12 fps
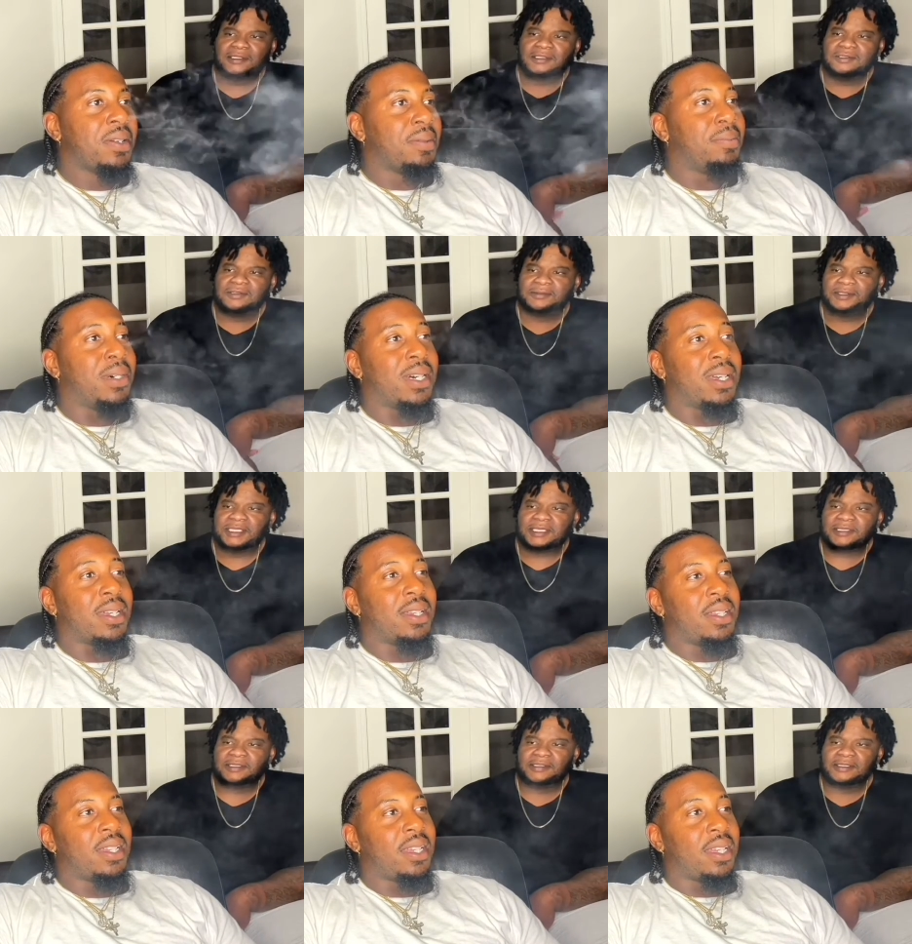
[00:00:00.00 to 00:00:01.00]
Speaker 1: But
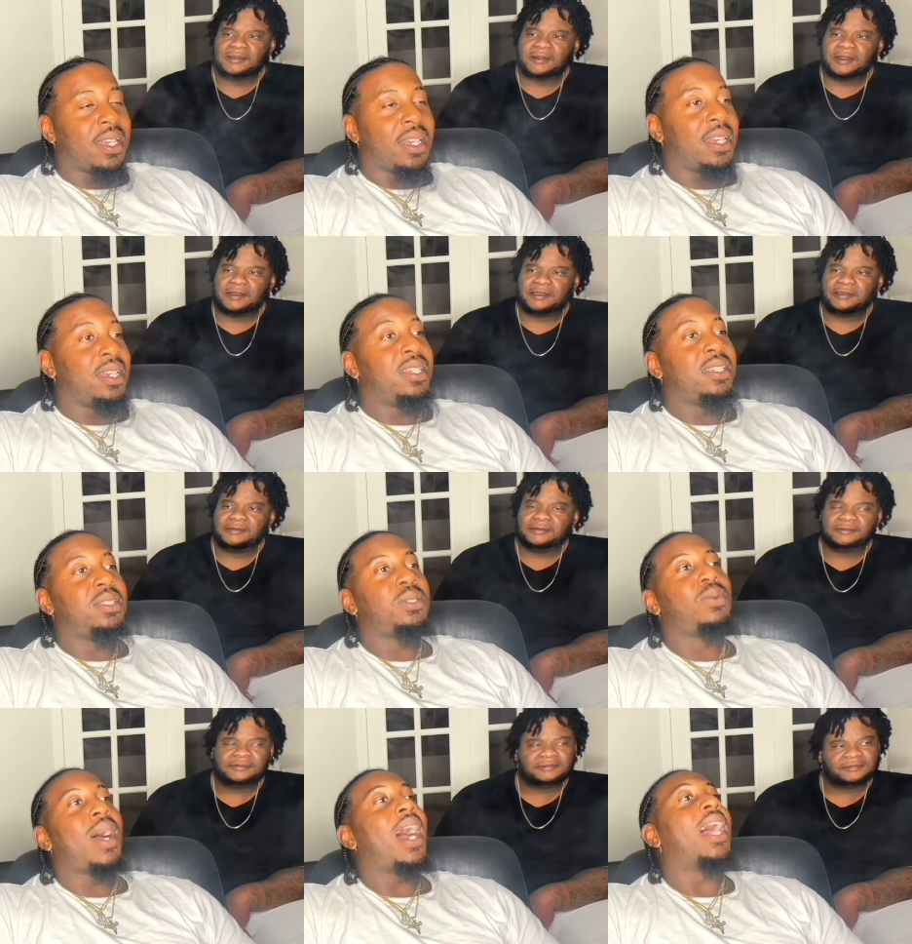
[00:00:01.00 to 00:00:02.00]
he's
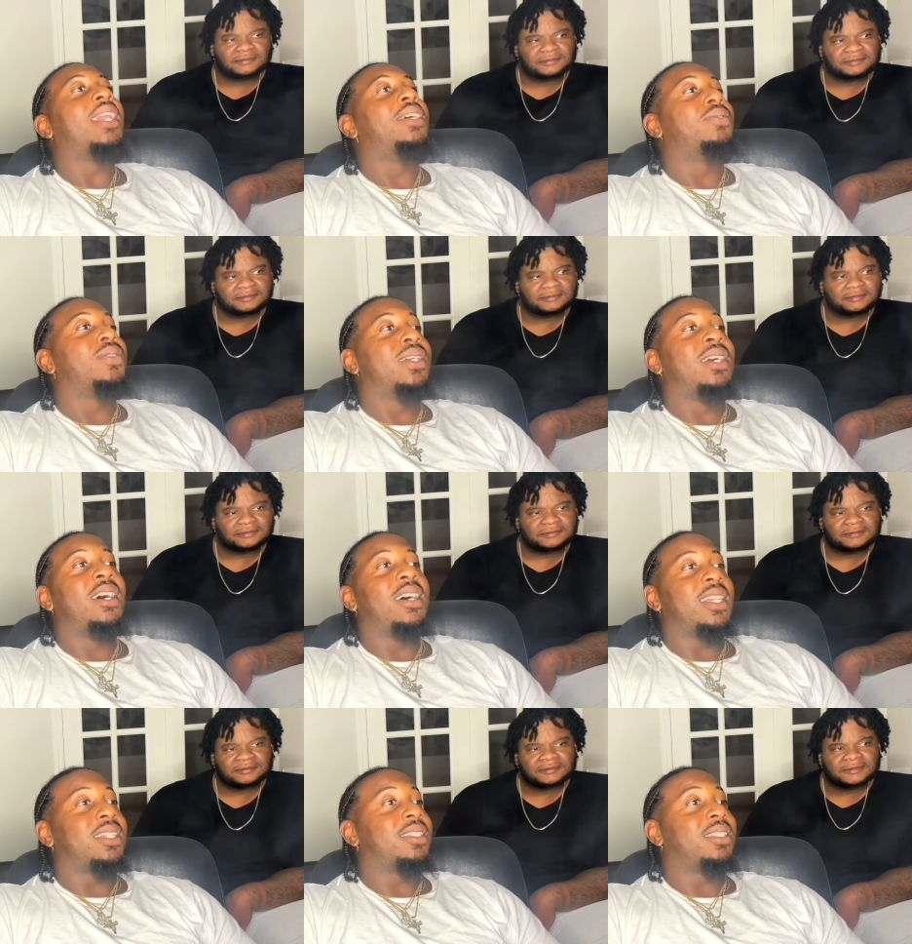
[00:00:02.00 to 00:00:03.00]
wilding
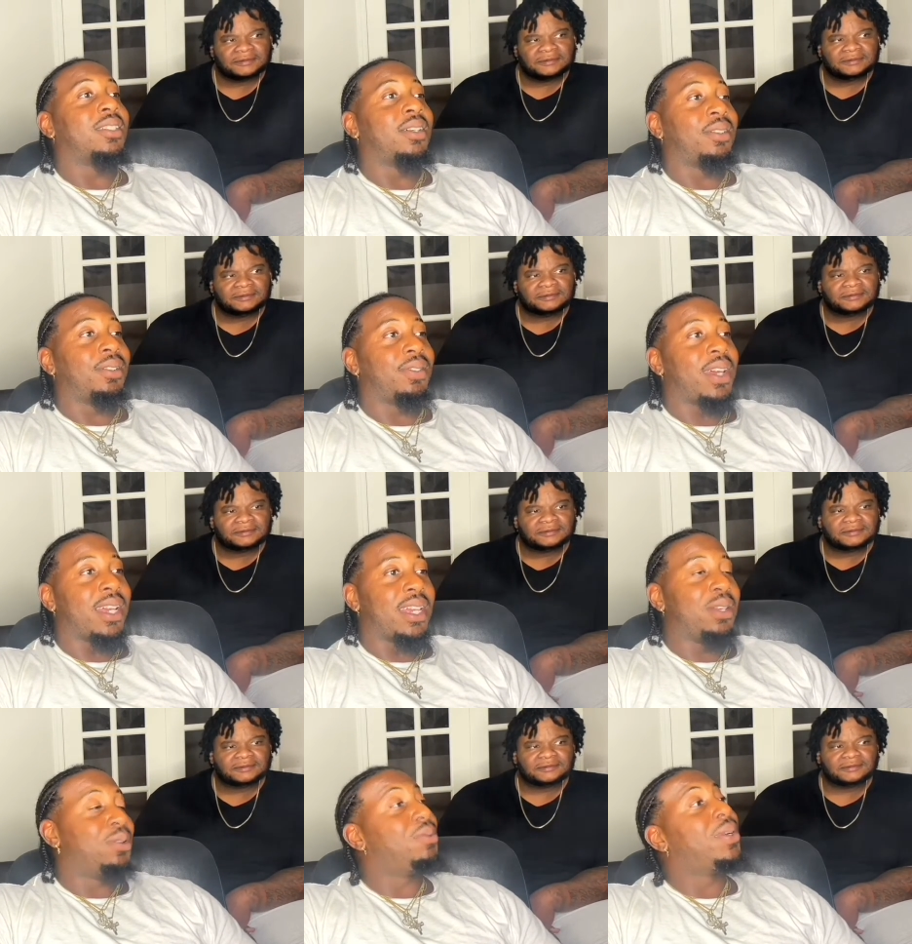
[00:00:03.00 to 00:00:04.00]
regardless of the fact
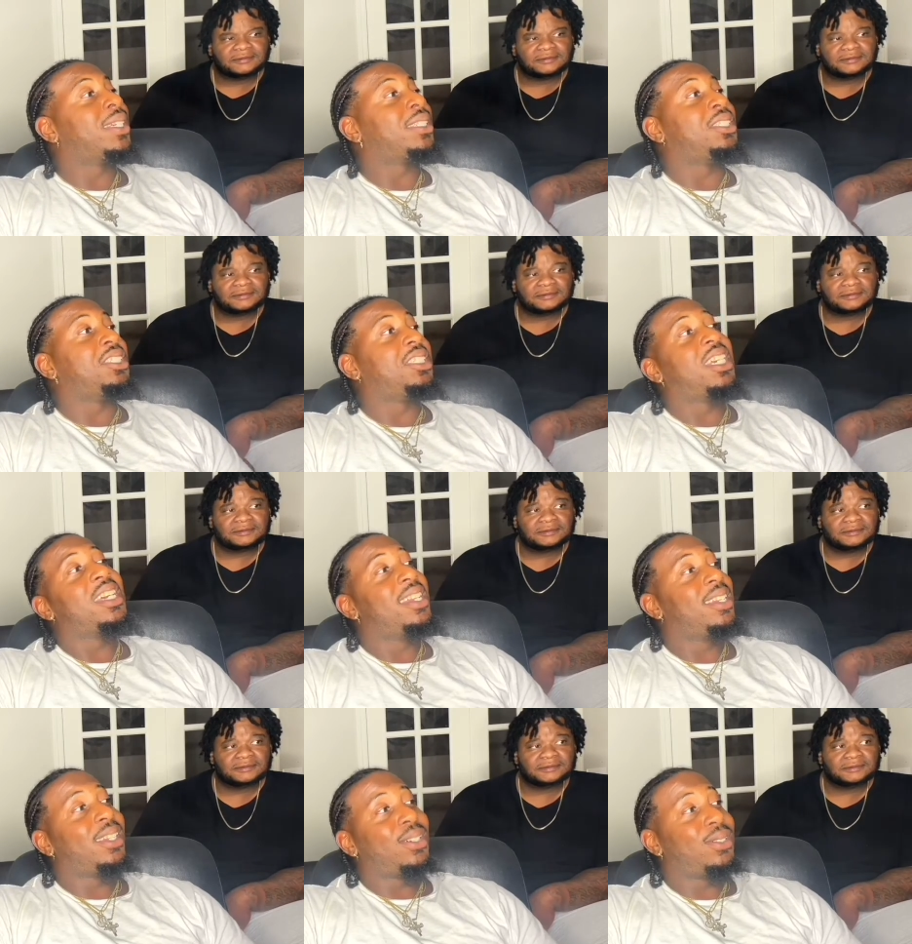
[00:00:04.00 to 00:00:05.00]
he wishing
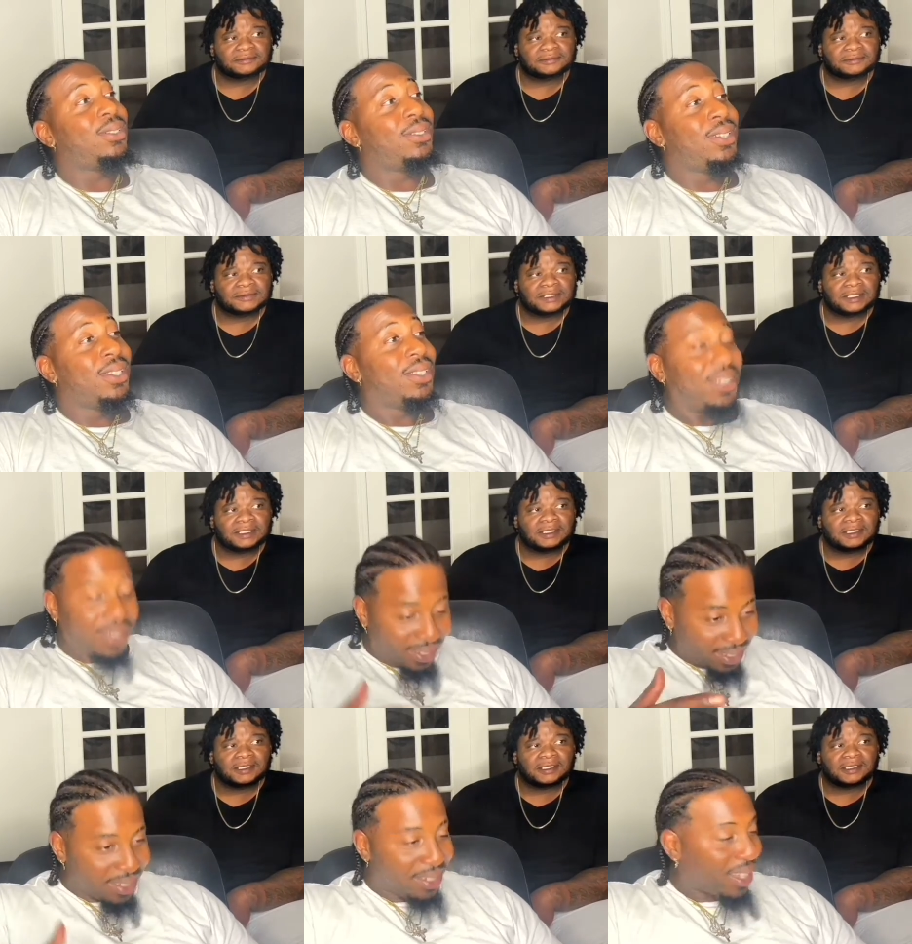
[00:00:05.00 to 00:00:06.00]
jail on
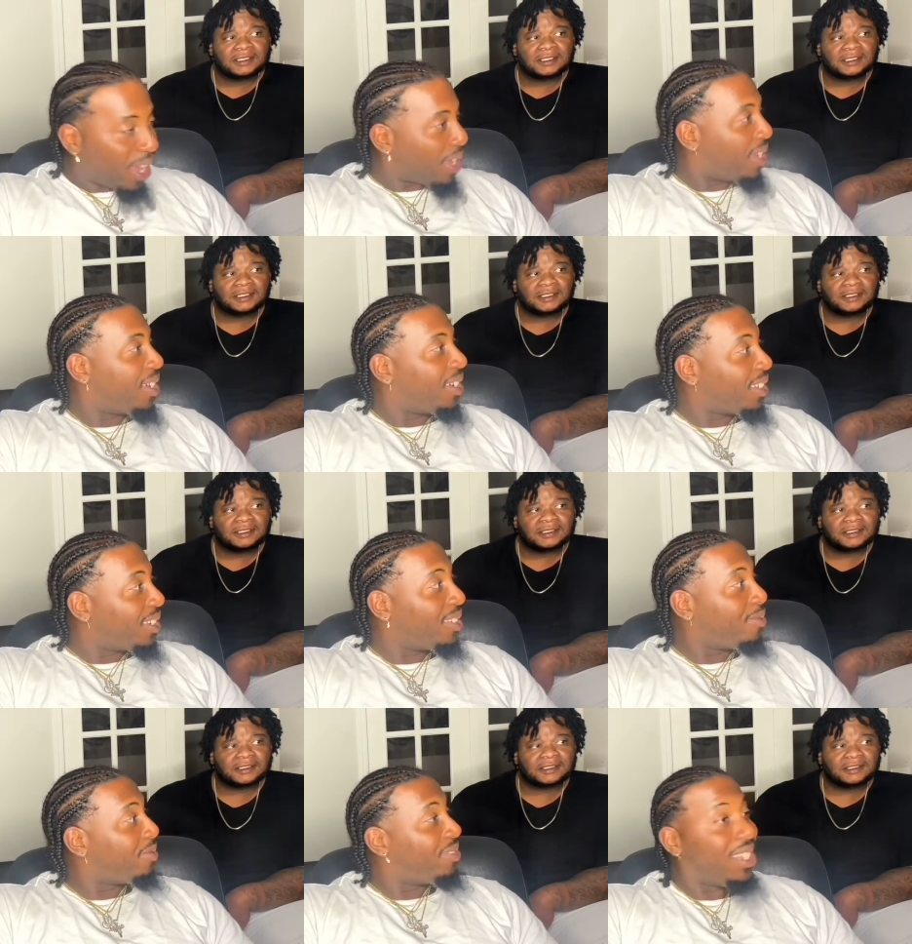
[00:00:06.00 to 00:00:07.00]
other
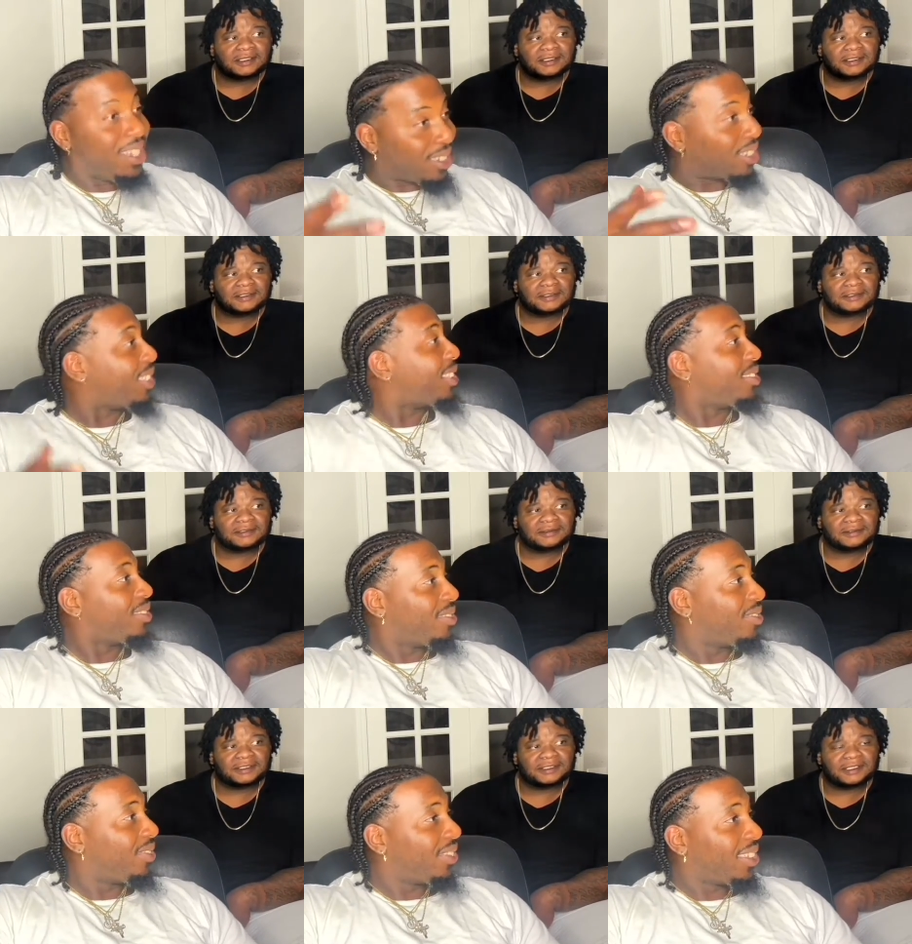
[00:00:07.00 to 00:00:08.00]
niggas.
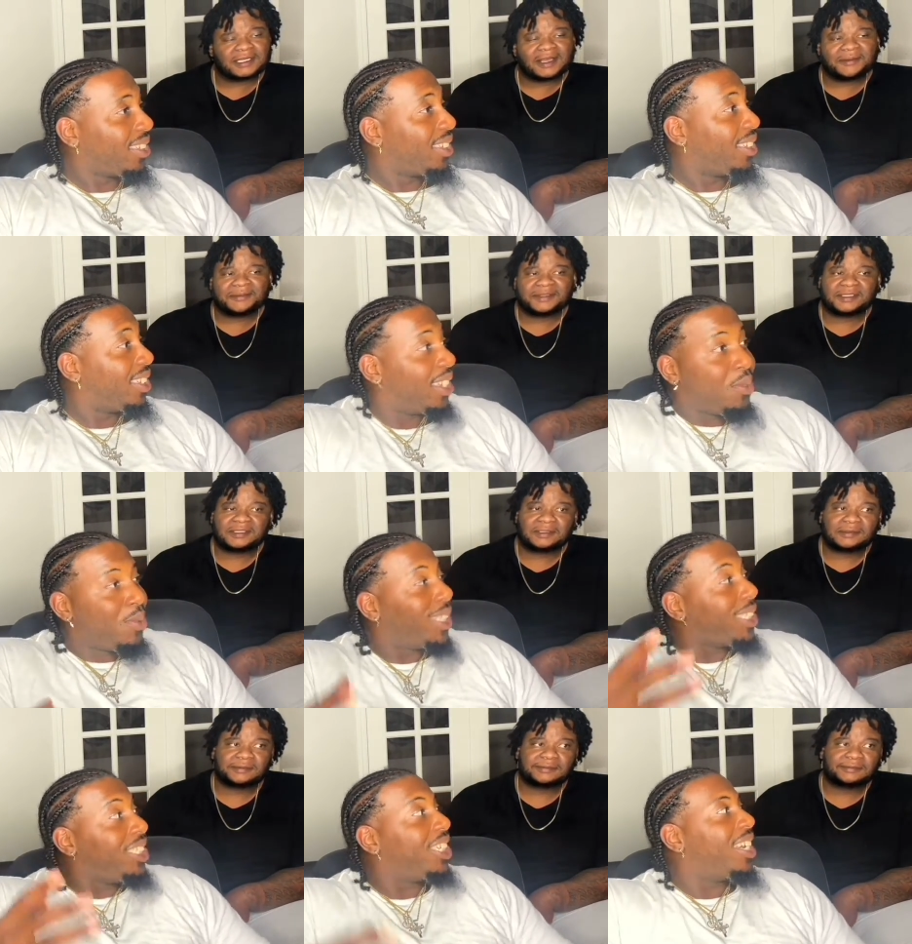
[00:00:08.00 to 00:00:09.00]
He
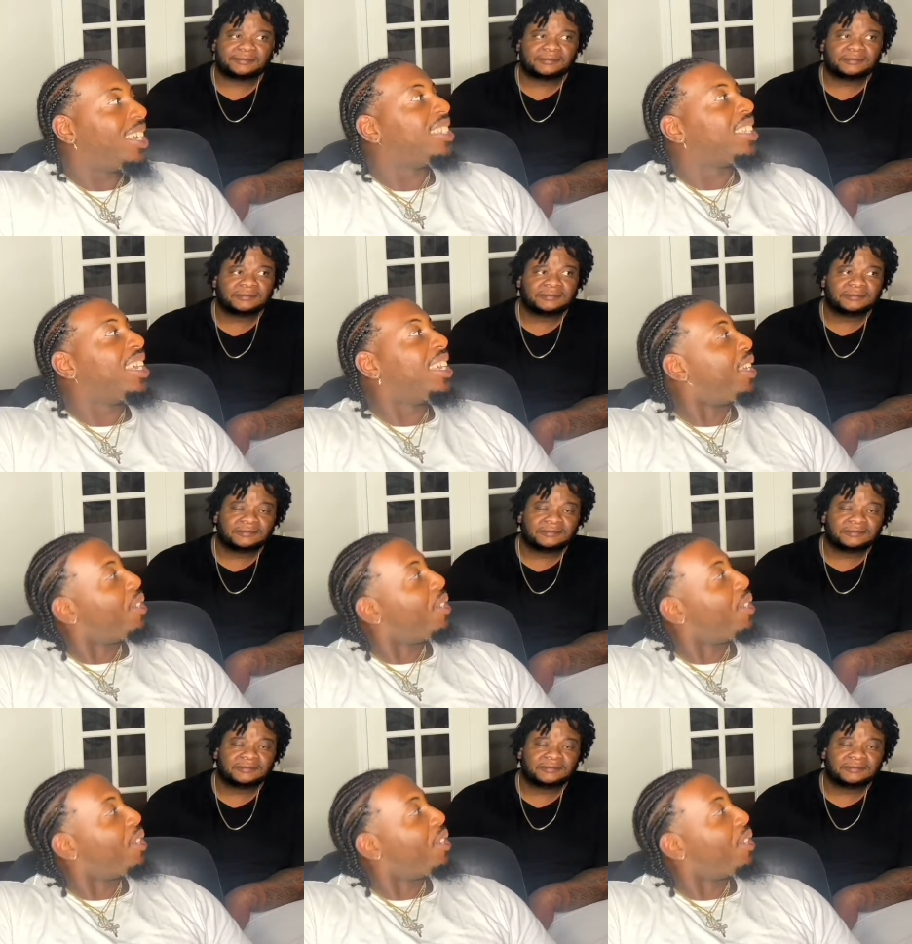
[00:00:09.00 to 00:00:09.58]
wishing jail. He said he